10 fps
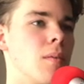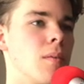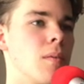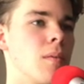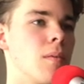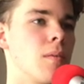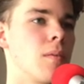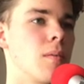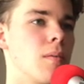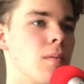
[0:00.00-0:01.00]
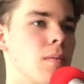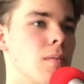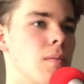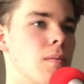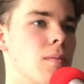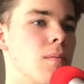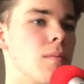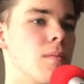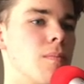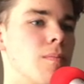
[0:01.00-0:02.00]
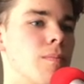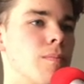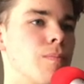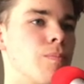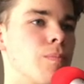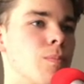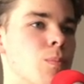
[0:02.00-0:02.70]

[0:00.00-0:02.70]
No words are spoken by the person on screen.